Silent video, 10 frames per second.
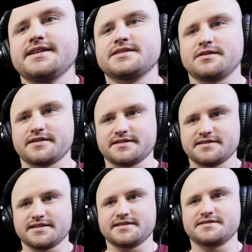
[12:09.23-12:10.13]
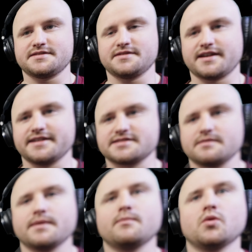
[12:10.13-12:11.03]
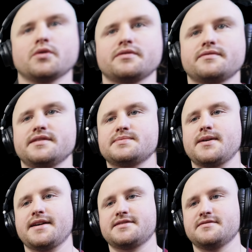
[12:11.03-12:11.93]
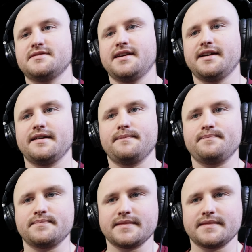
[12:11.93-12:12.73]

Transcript: talking into you guys in a bit more this pattern.